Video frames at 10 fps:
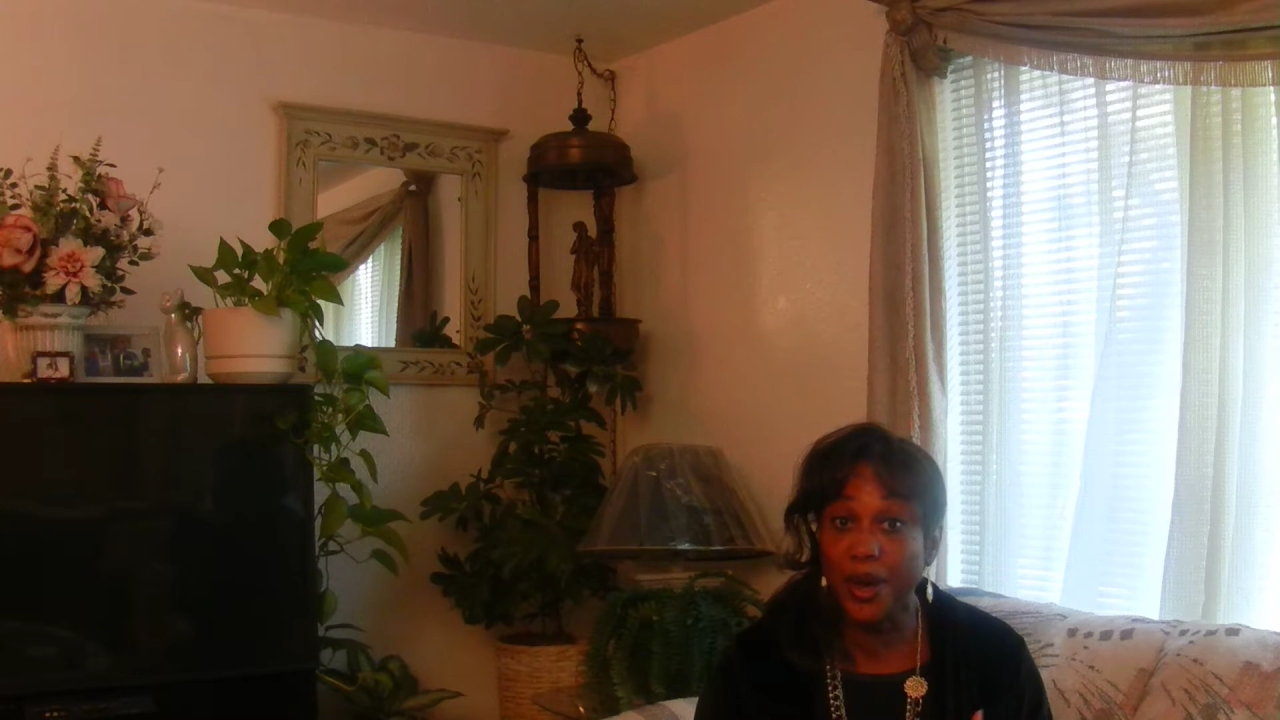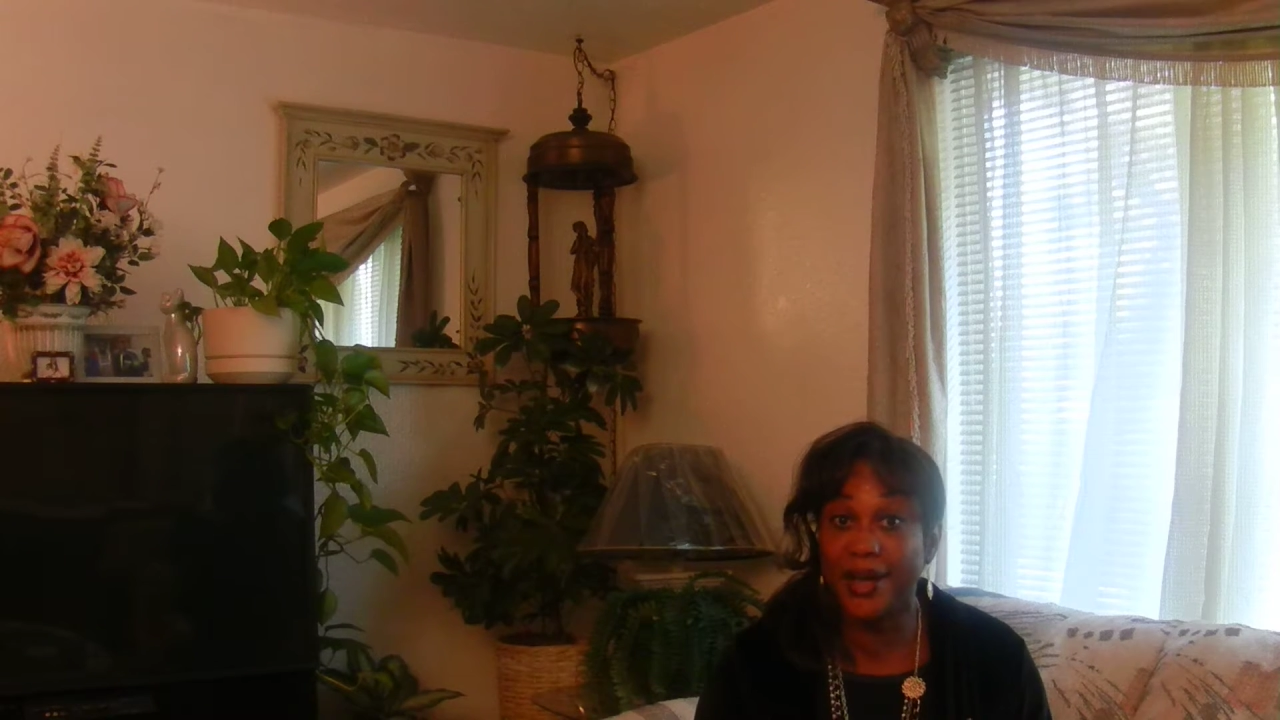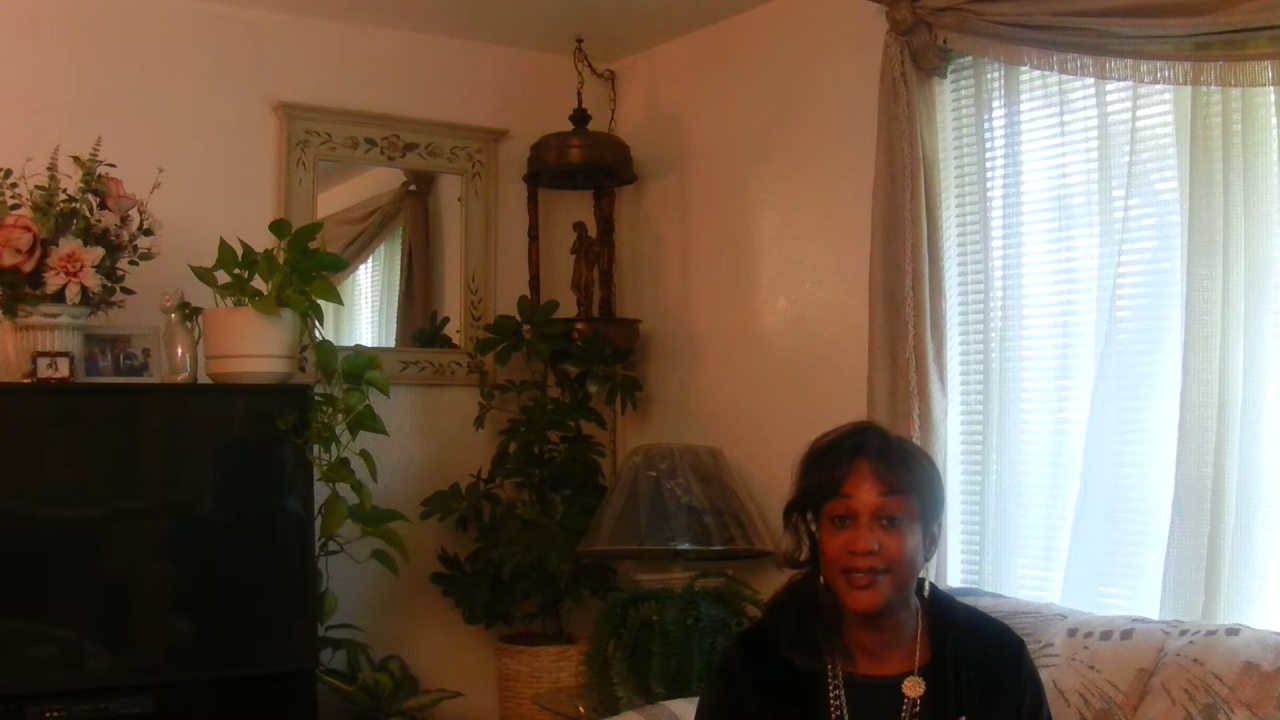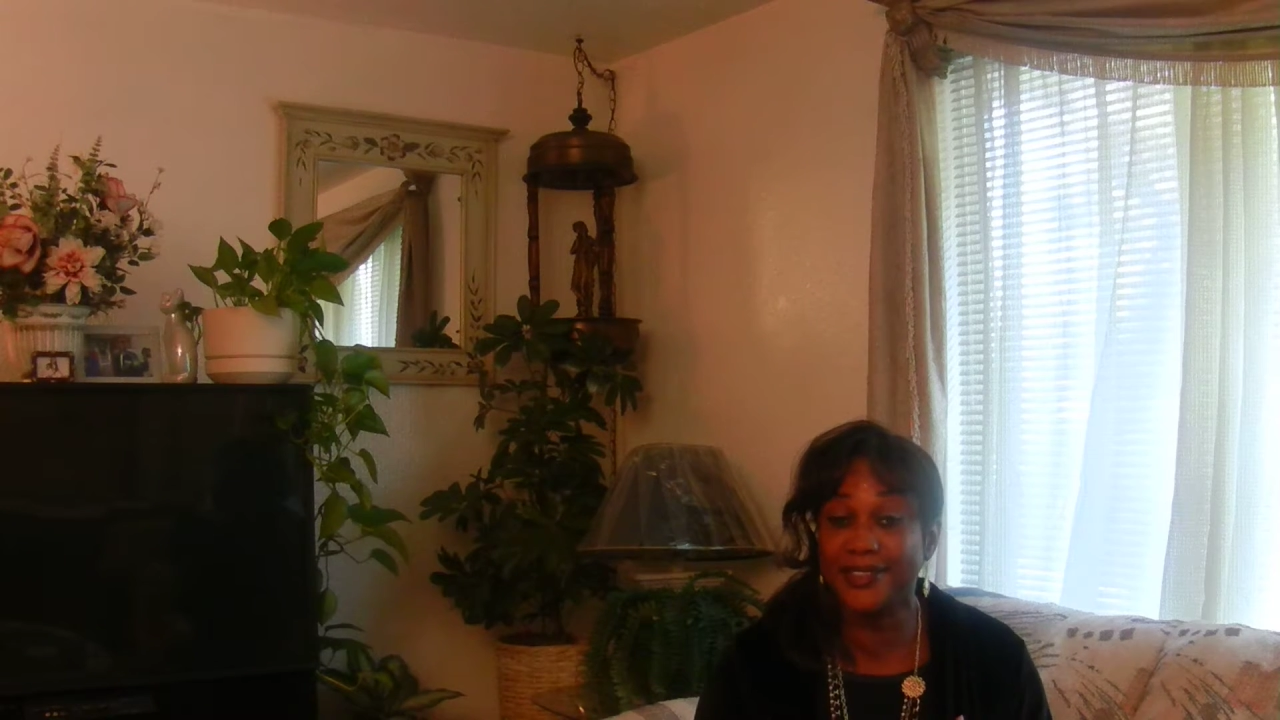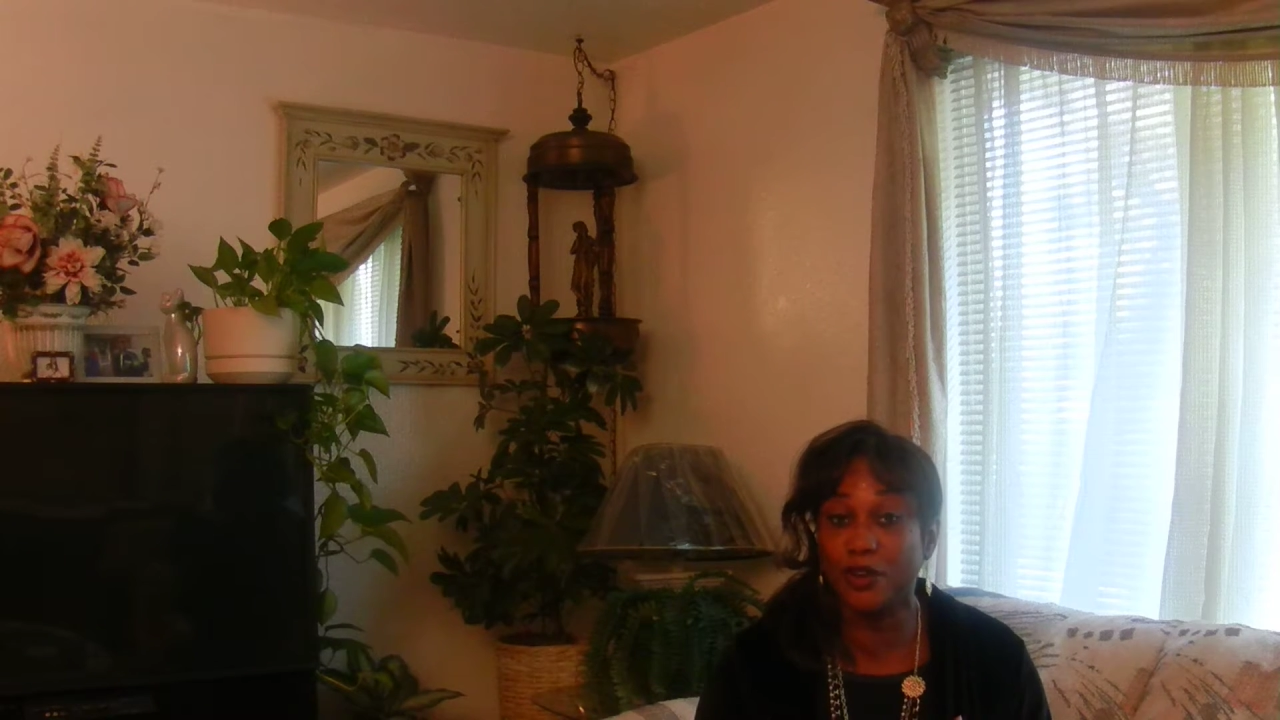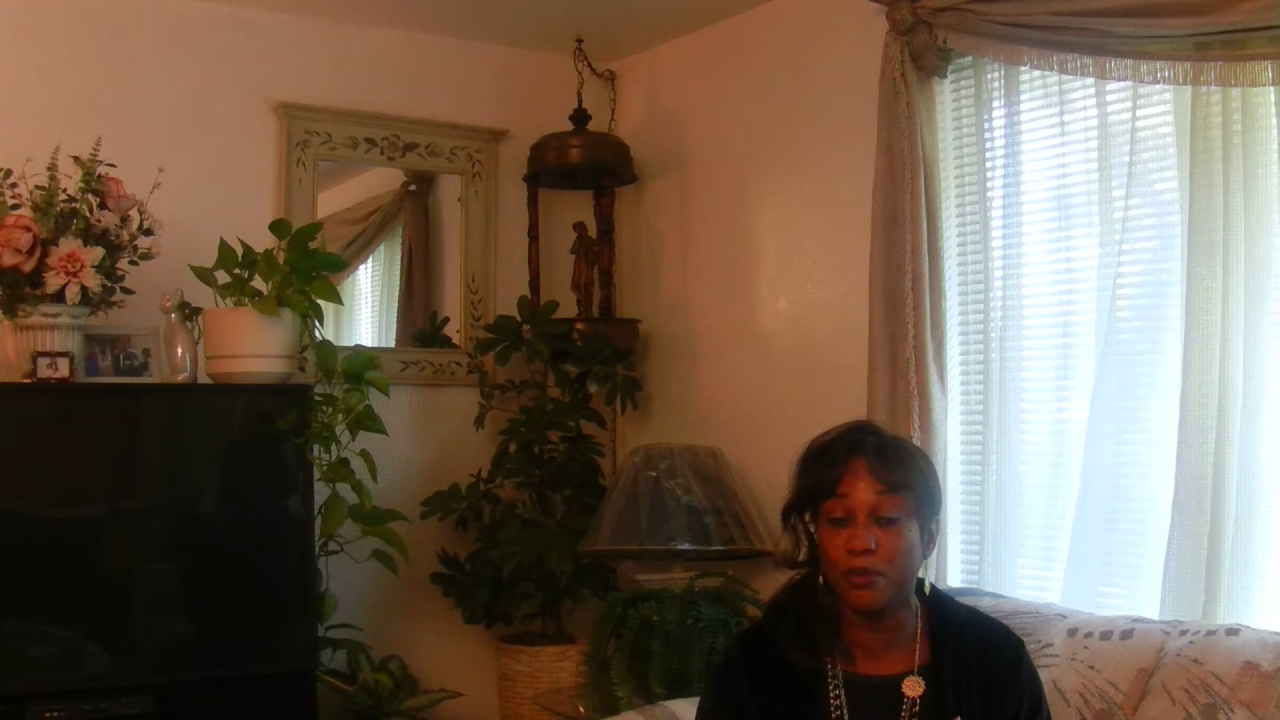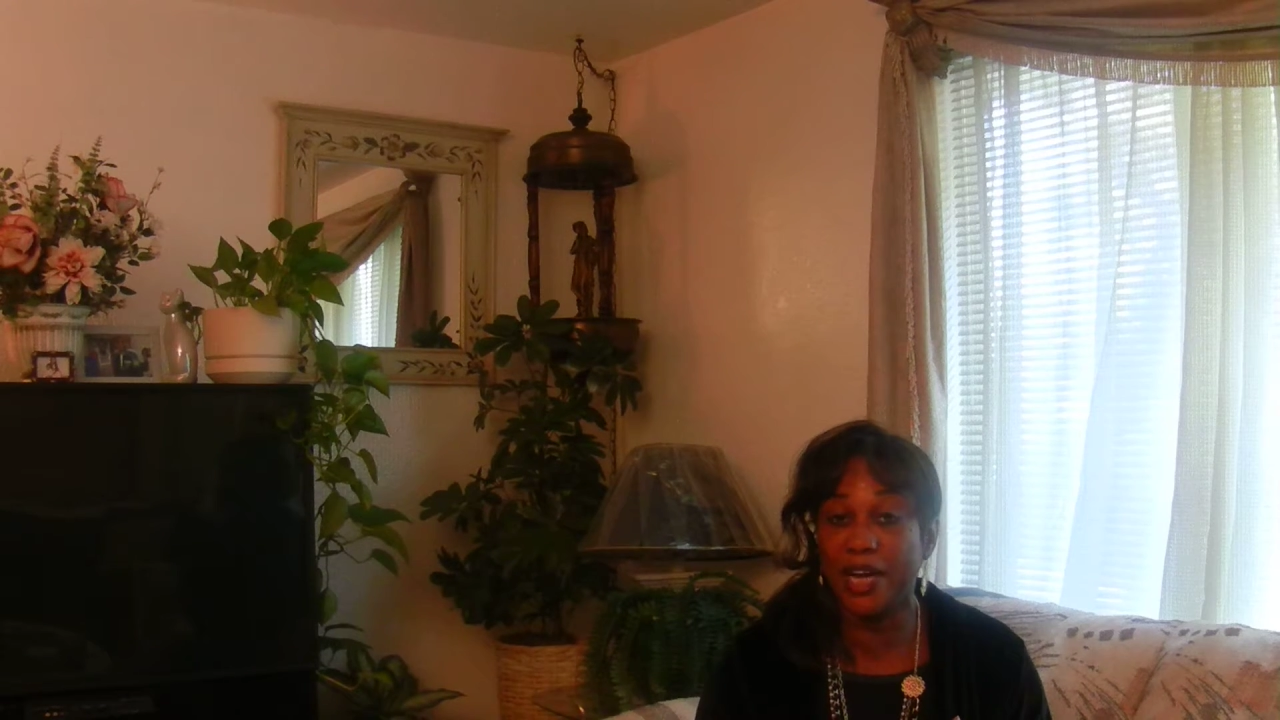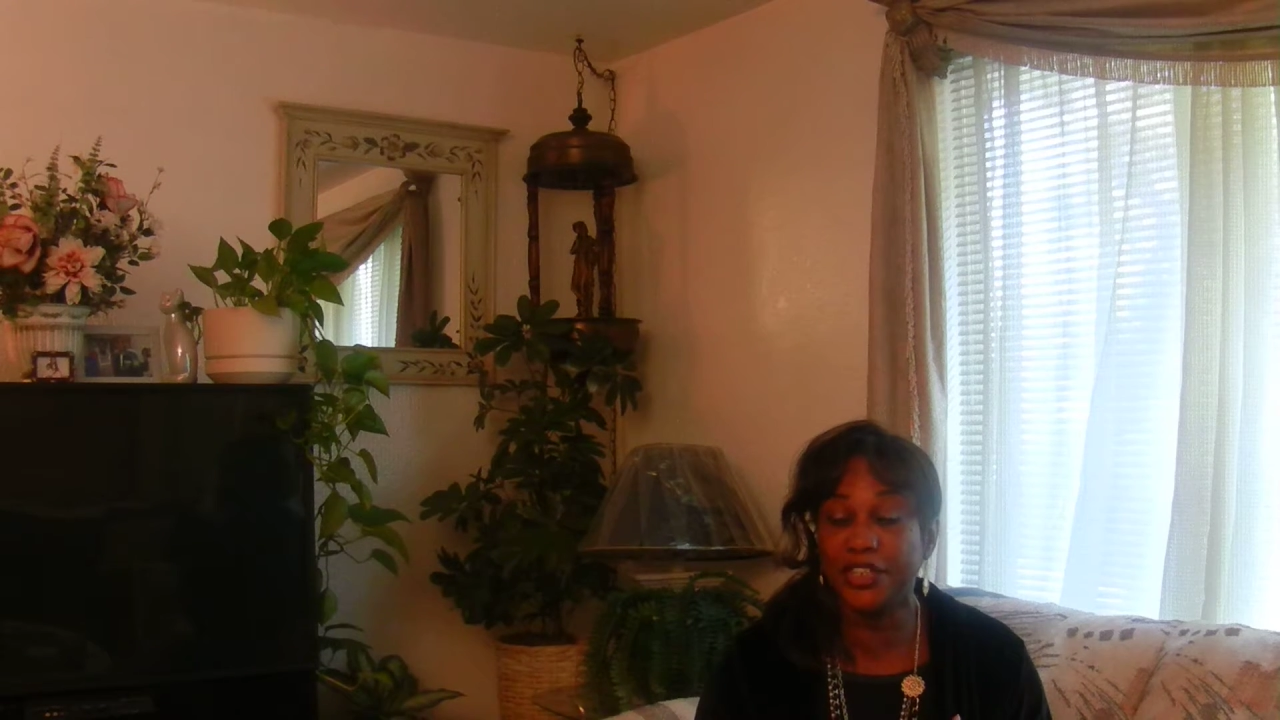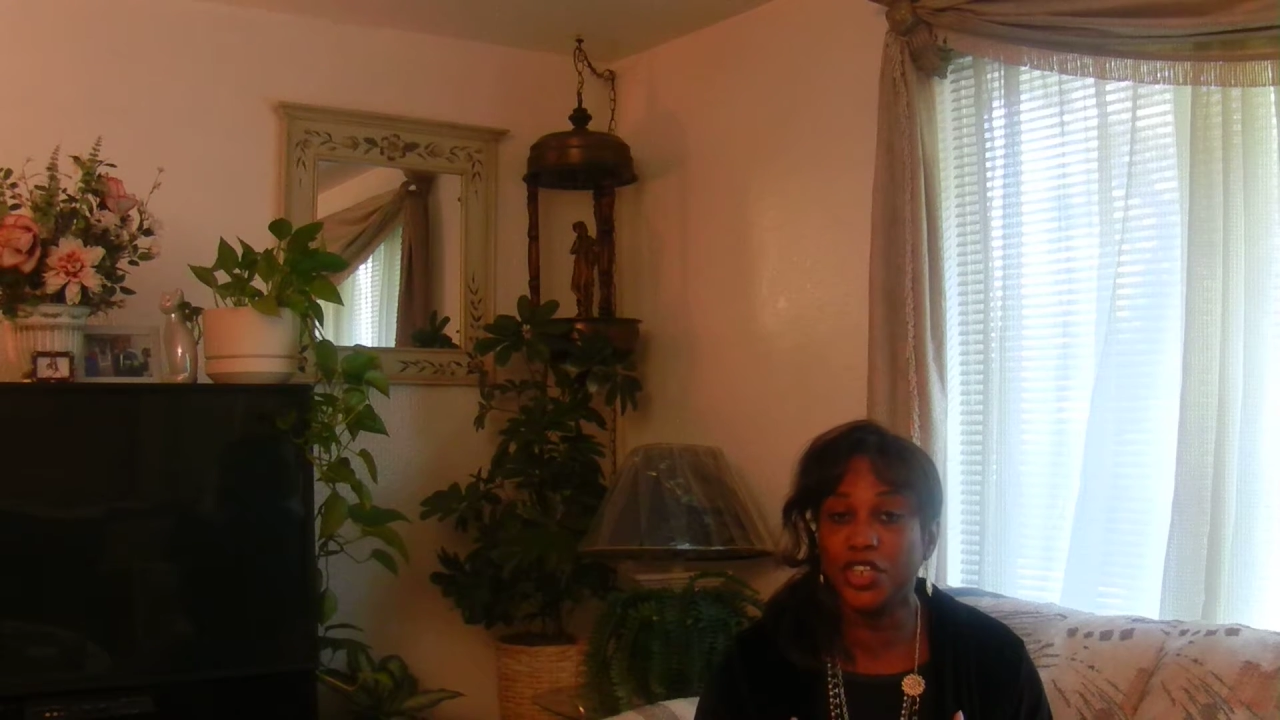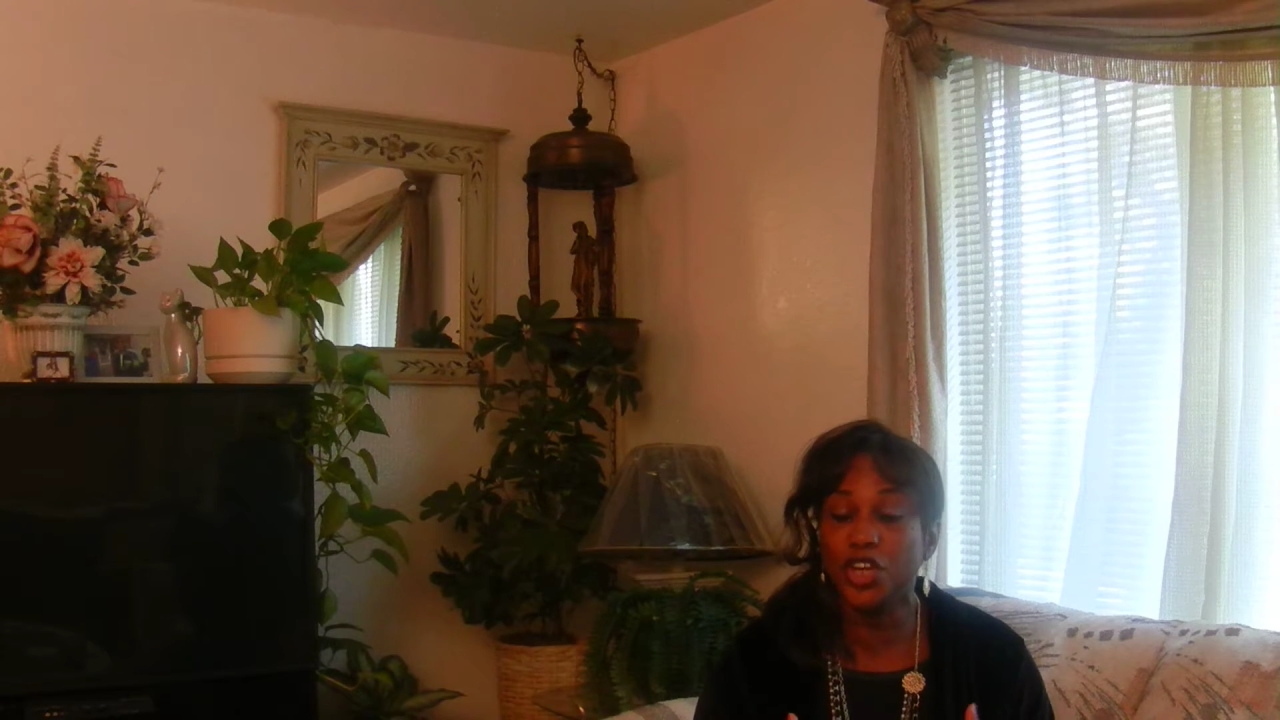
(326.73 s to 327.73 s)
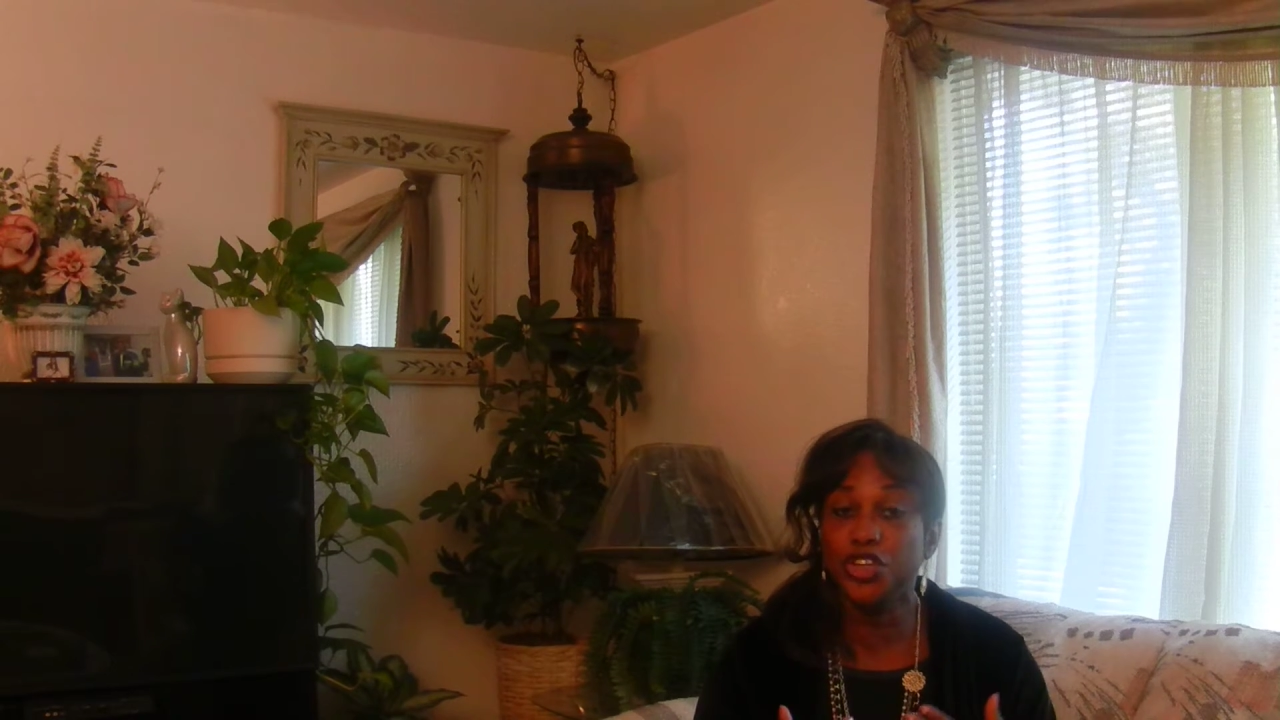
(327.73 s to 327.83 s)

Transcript: us so much.